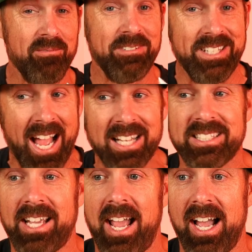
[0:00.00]
I've yet
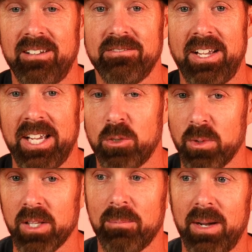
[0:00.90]
to have a
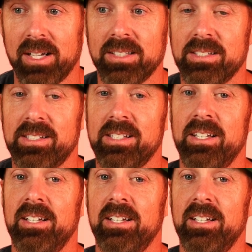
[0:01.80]
Gorilla Mind's